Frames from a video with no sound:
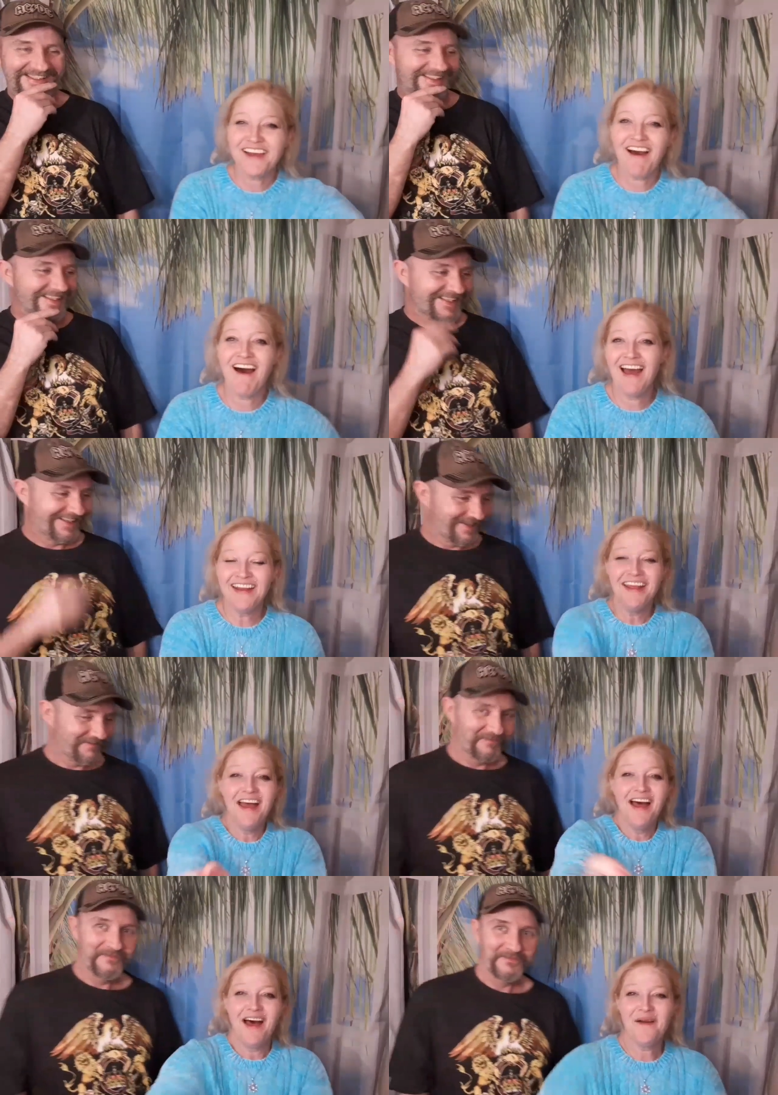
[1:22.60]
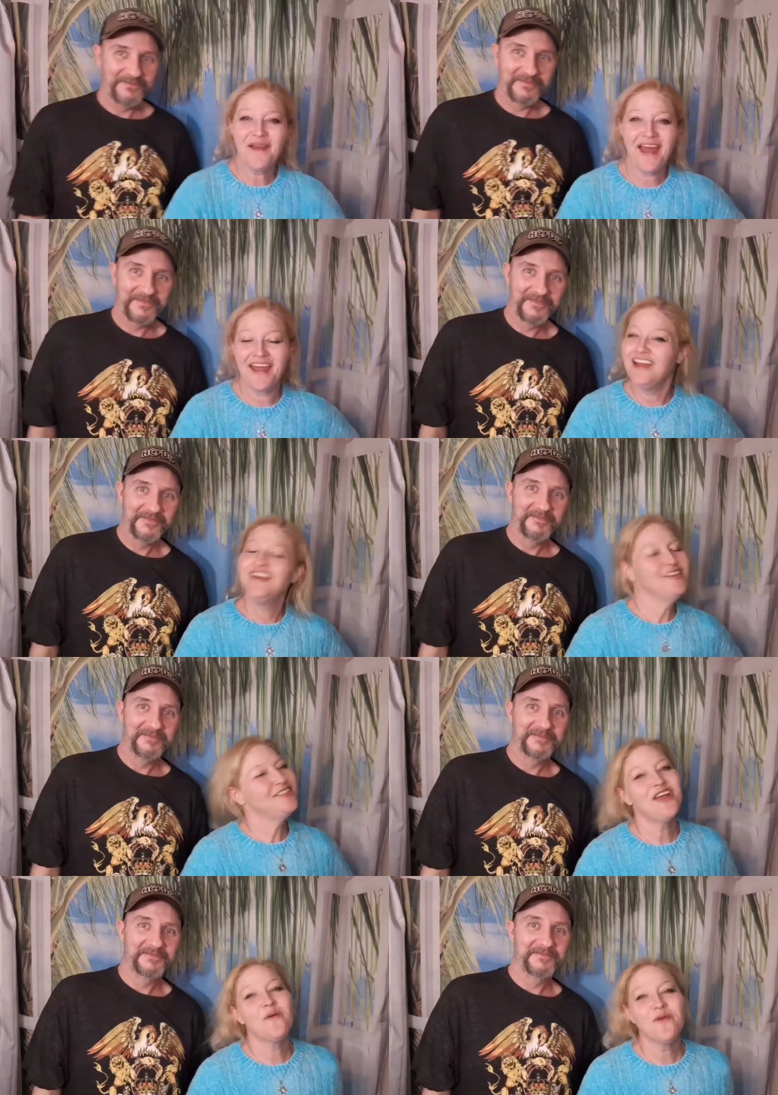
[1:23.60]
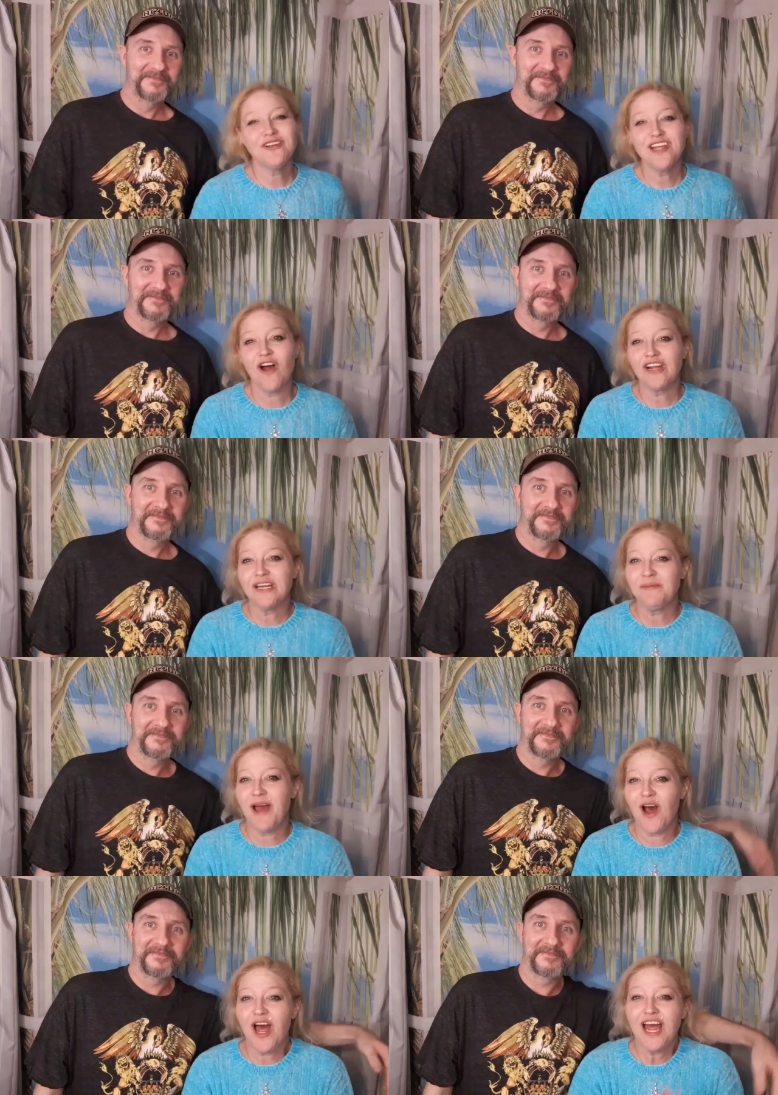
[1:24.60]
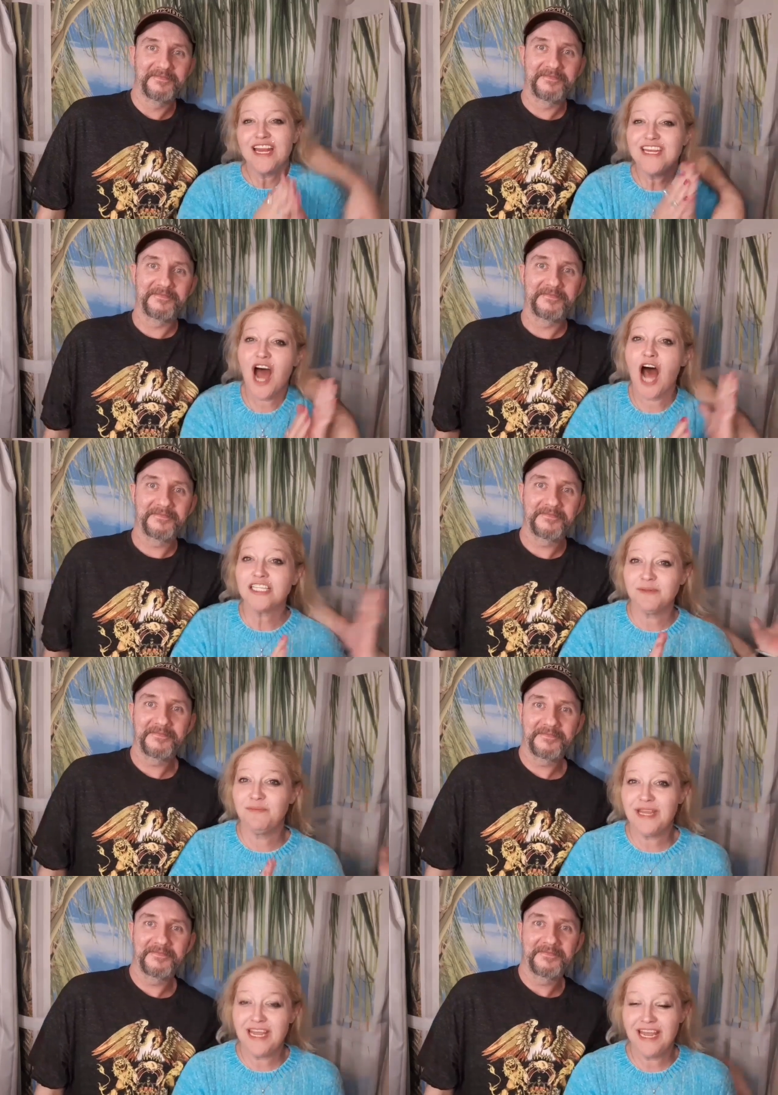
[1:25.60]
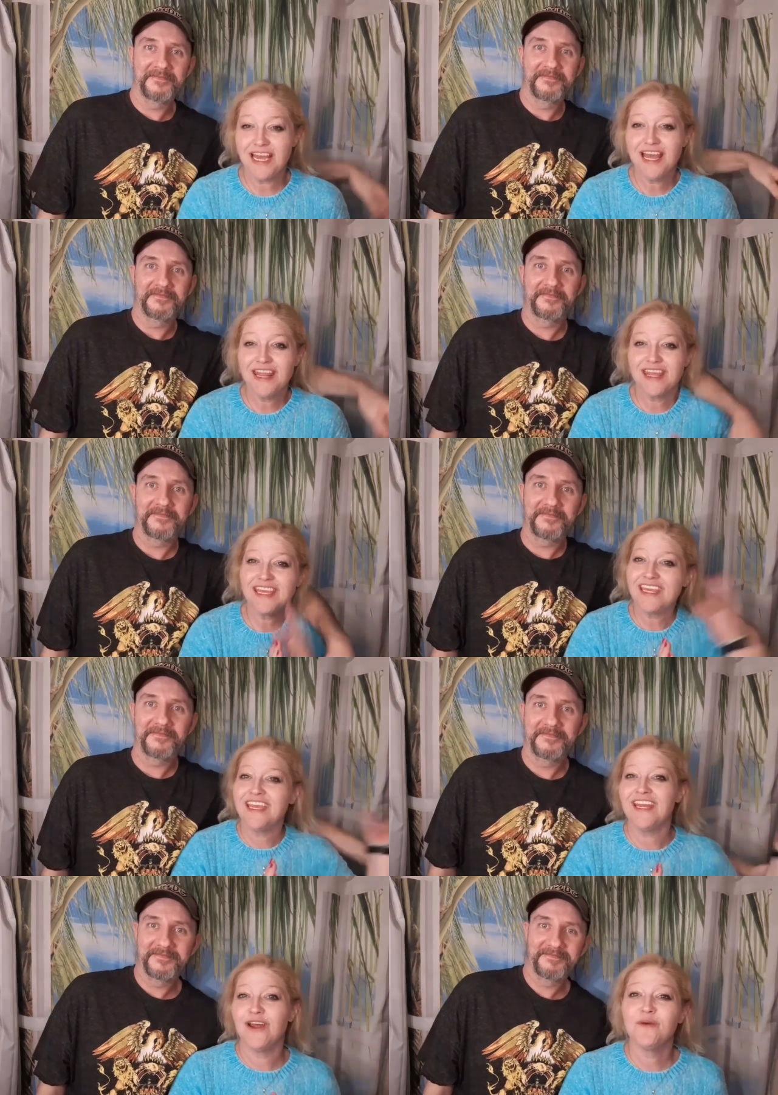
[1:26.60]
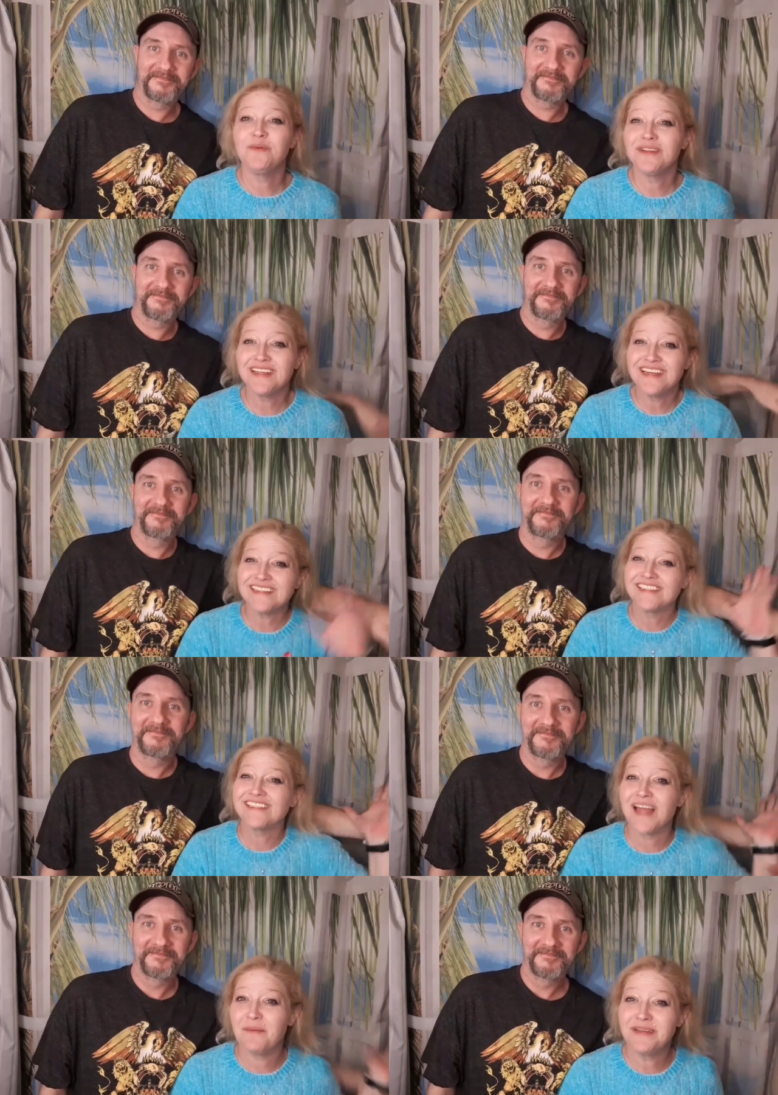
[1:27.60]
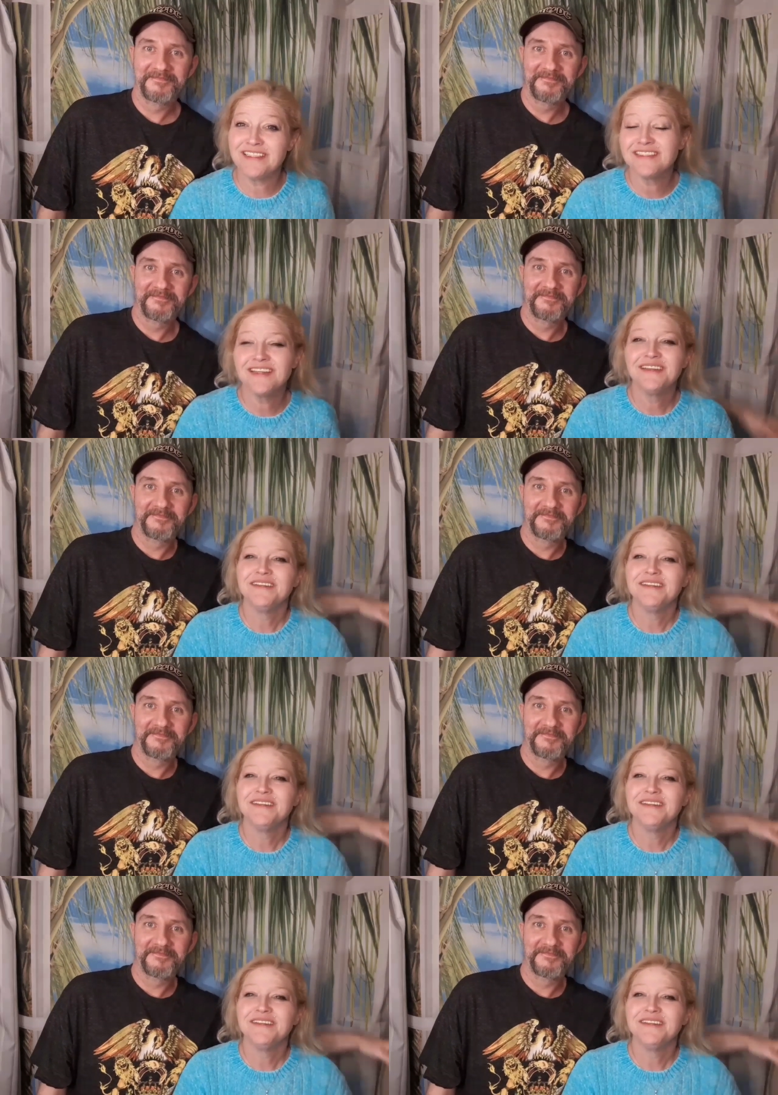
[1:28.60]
Speaker 1: God. Okay, so we're talking about not being the keto police. Stop it.